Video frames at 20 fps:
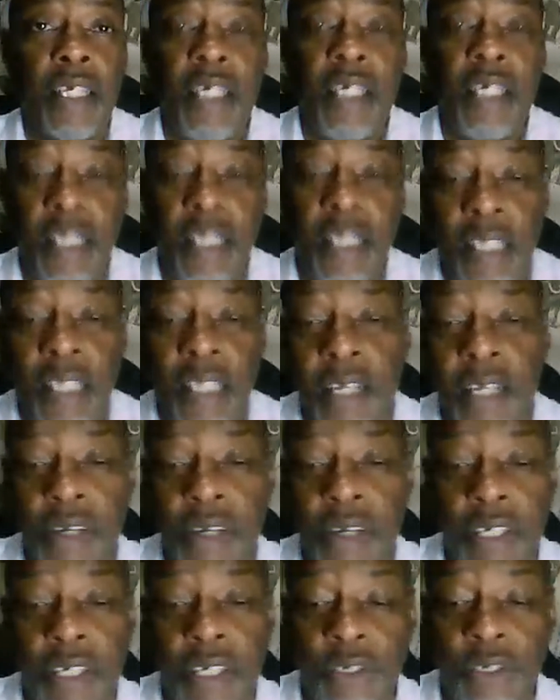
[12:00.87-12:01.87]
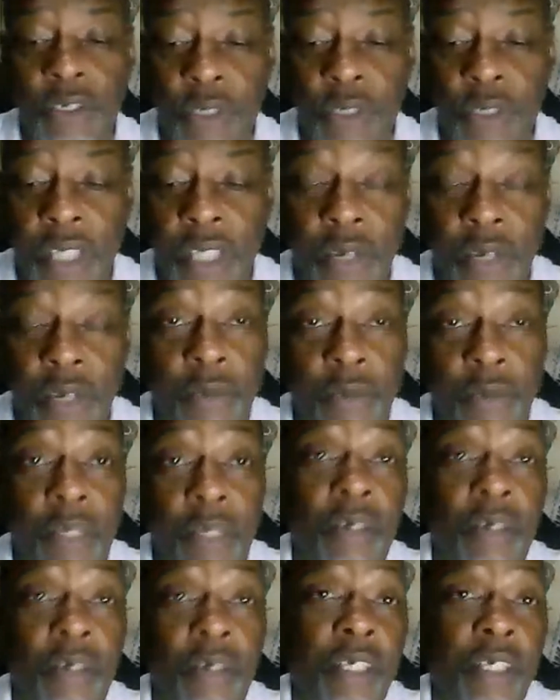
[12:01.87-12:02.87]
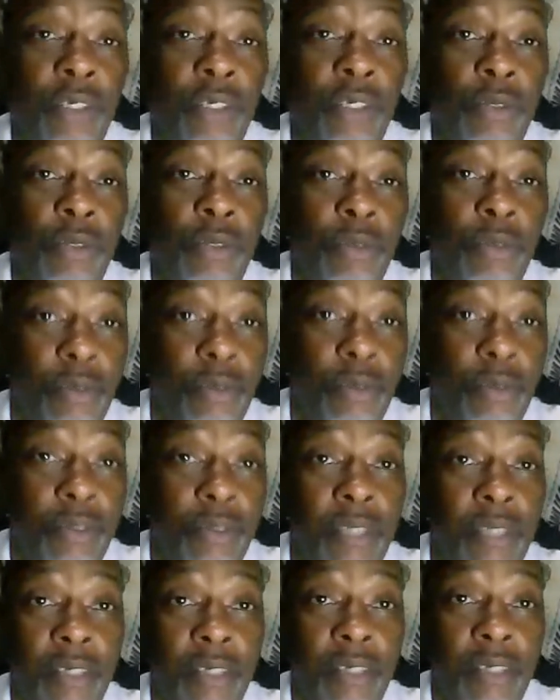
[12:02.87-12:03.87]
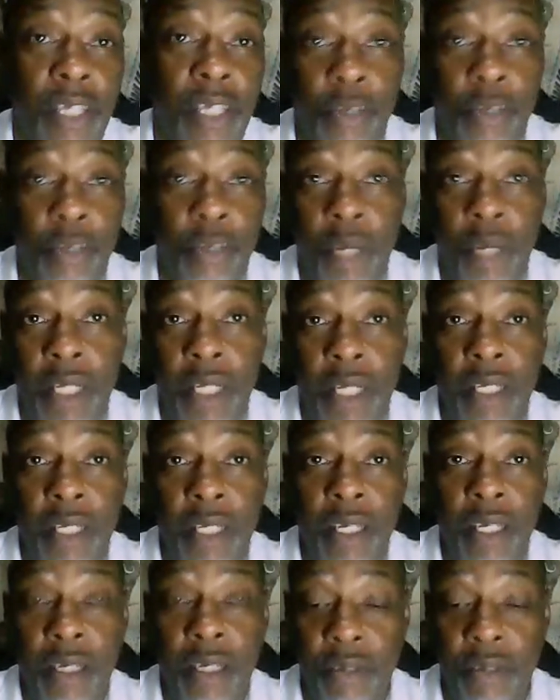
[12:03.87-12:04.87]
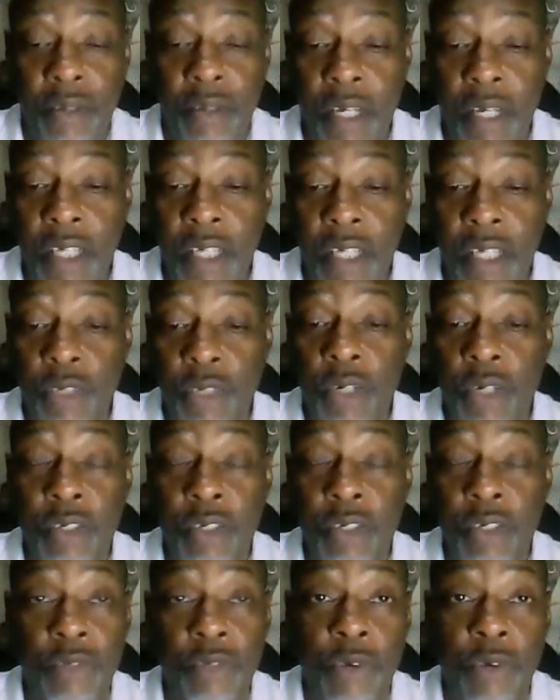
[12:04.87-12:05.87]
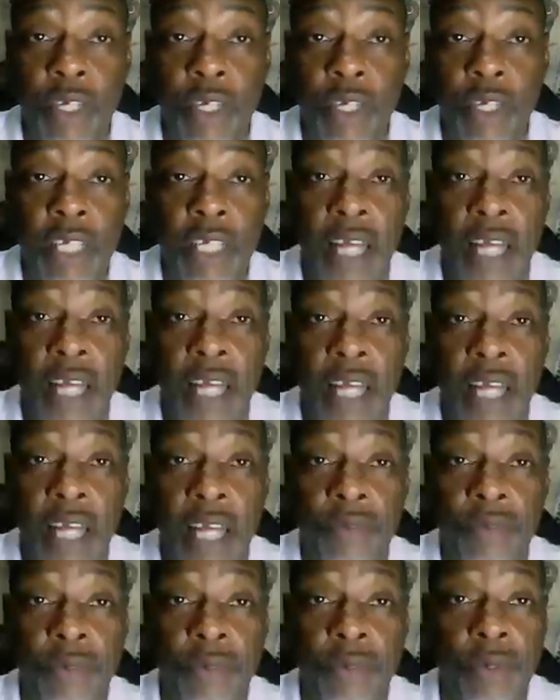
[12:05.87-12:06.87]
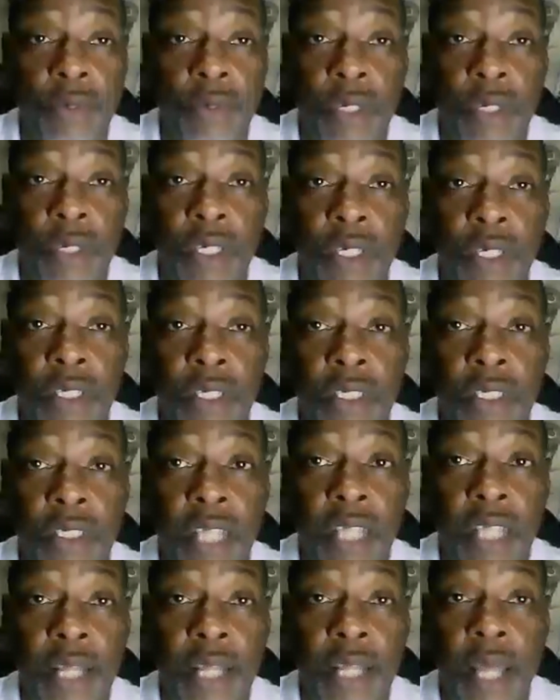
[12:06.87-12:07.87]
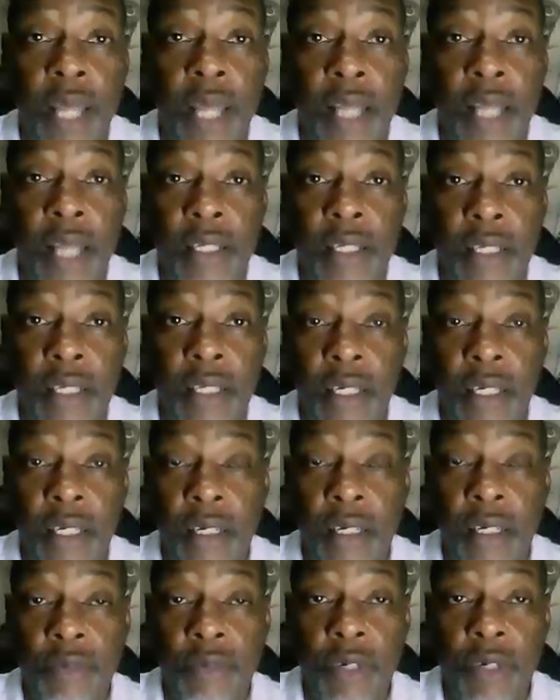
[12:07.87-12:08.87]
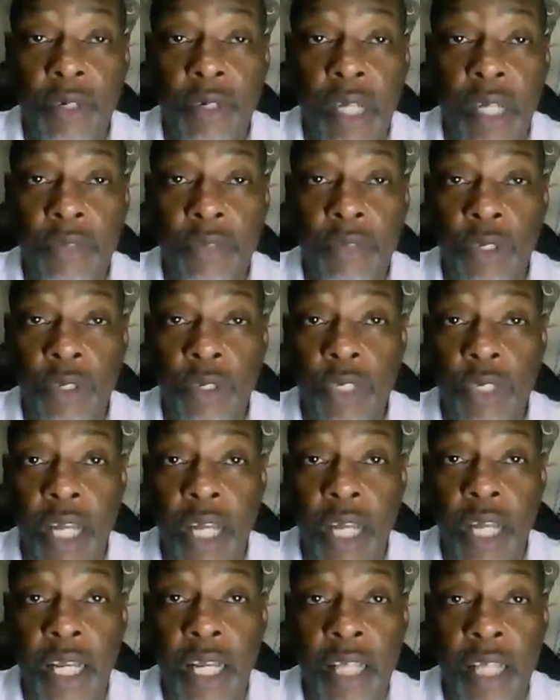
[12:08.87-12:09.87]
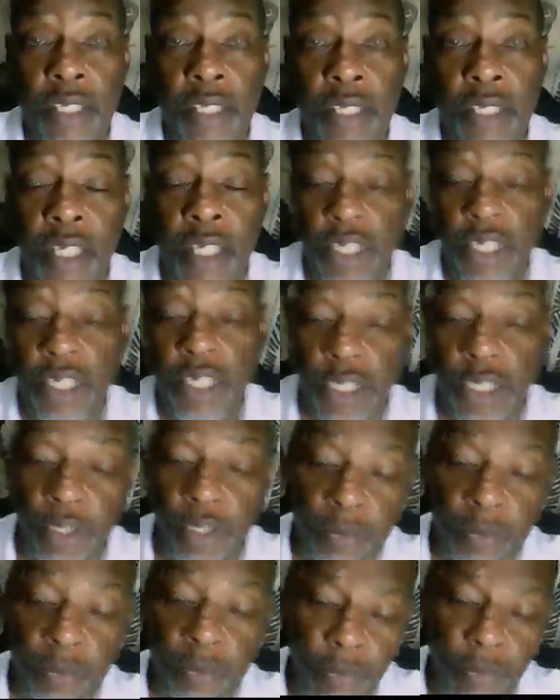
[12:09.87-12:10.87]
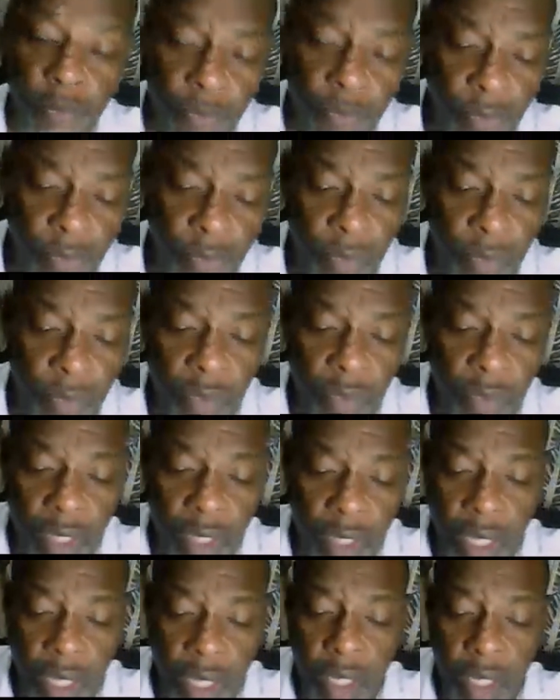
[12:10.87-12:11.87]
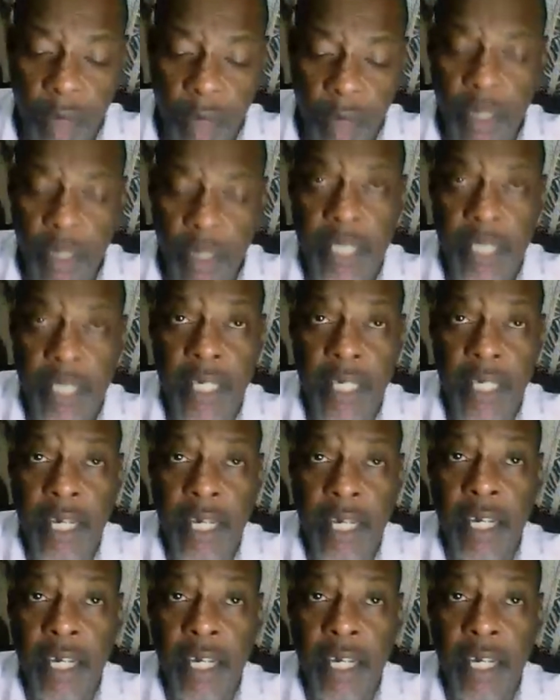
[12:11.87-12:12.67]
they'll cut you. They'll take your money. They cut $200 to $400 off of you, just like that. So those kind of cancellations. But